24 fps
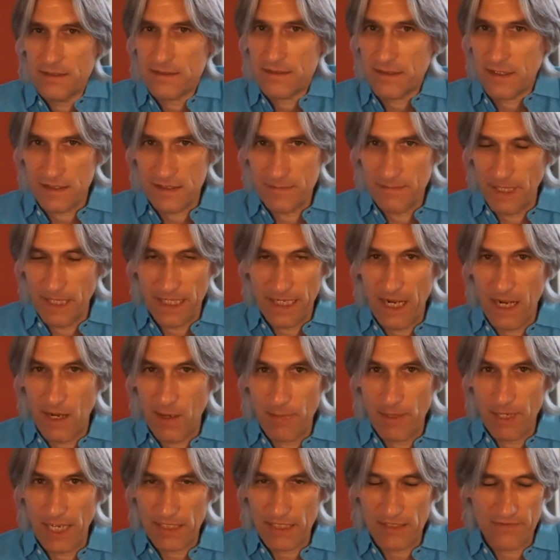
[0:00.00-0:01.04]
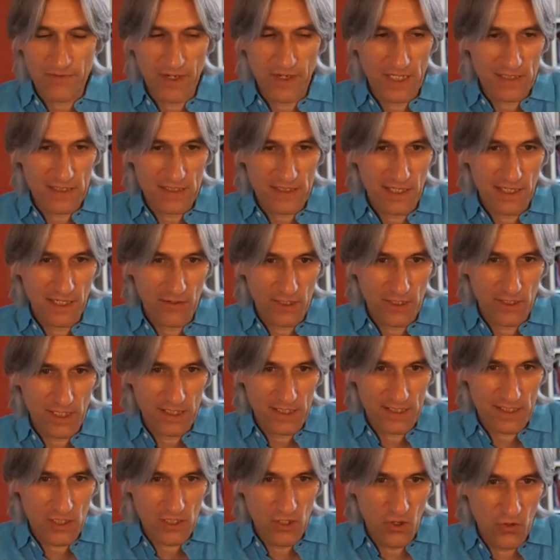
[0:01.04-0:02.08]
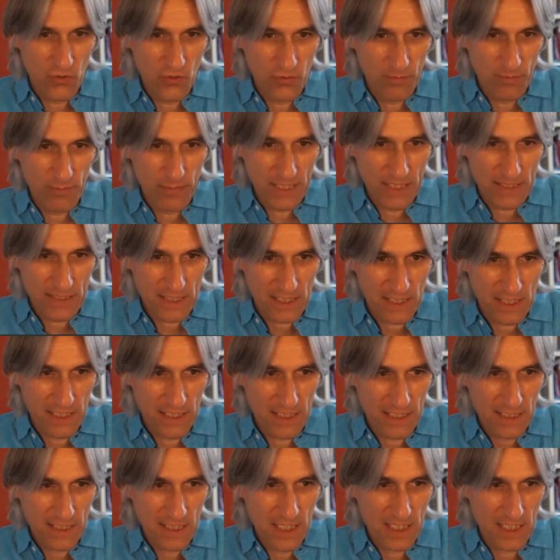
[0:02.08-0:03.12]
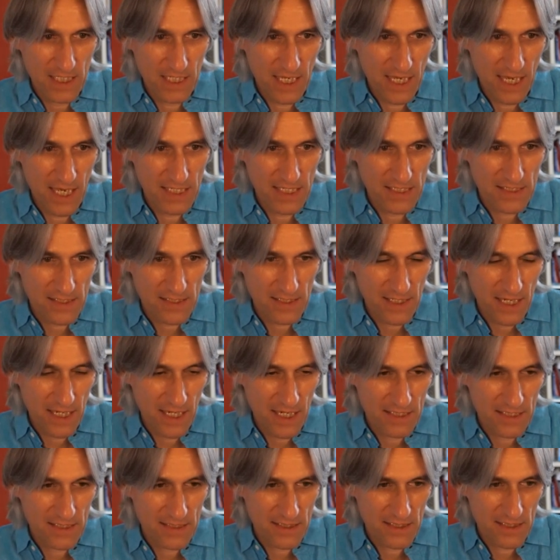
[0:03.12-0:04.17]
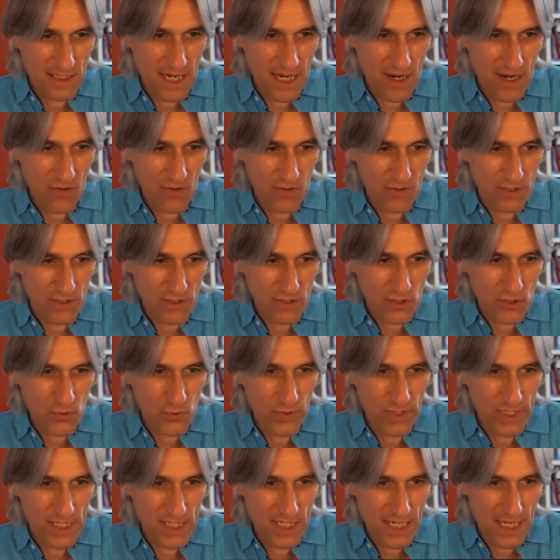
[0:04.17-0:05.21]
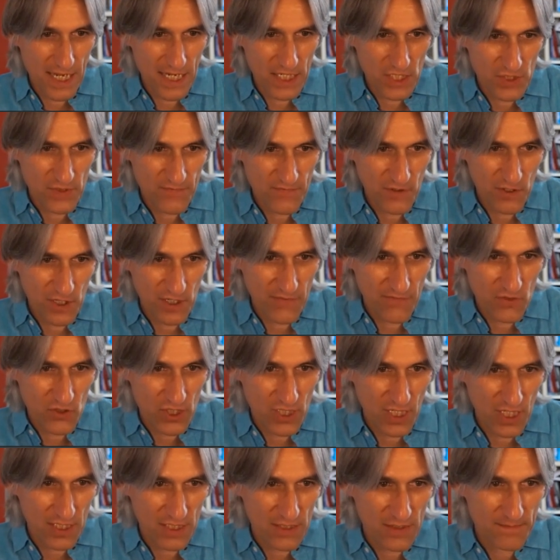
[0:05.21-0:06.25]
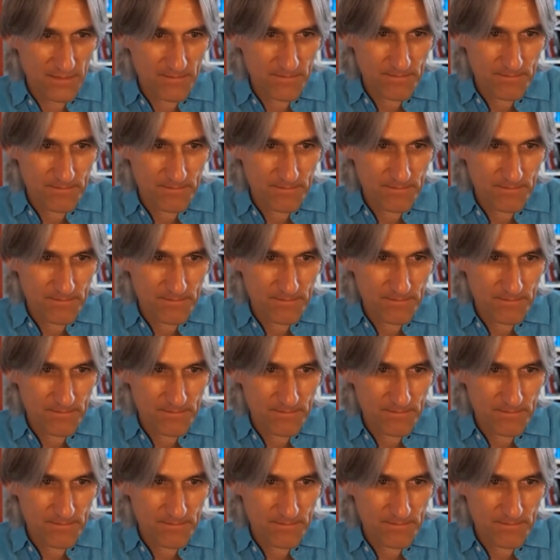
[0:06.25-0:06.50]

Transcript: Doesn't matter how black defends here, it's gone, basically. King e8, and now queen h5 check.